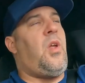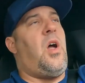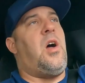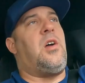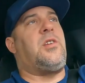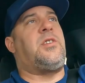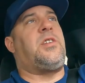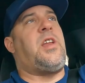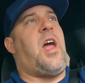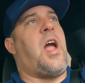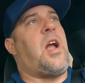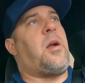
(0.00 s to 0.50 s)

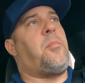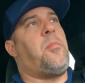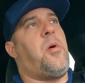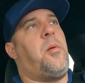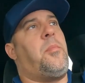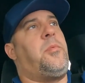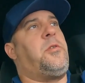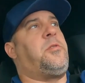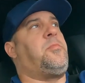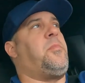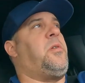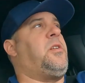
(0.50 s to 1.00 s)
I'll stack them
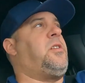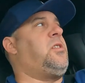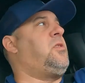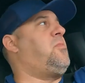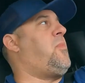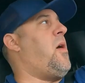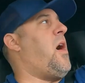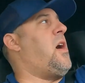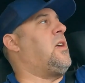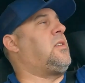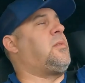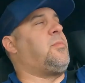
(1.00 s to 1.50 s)
up as much as
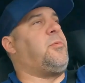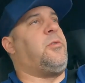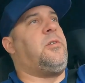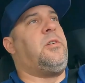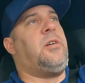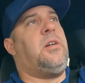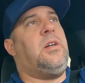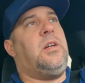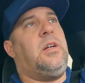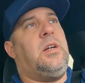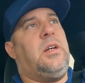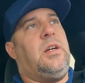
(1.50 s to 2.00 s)
possible
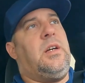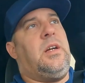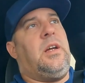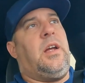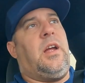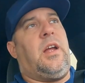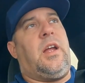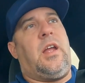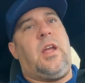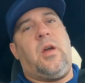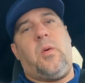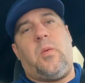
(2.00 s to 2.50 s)

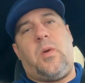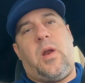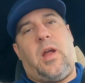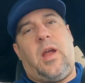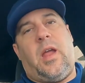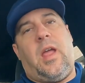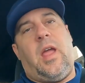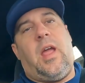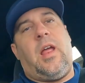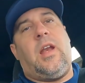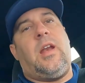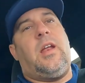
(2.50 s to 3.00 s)
and get what
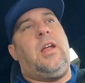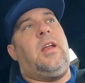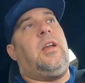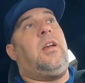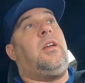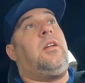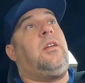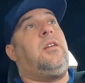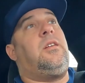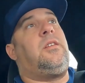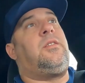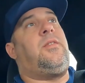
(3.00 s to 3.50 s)
I can in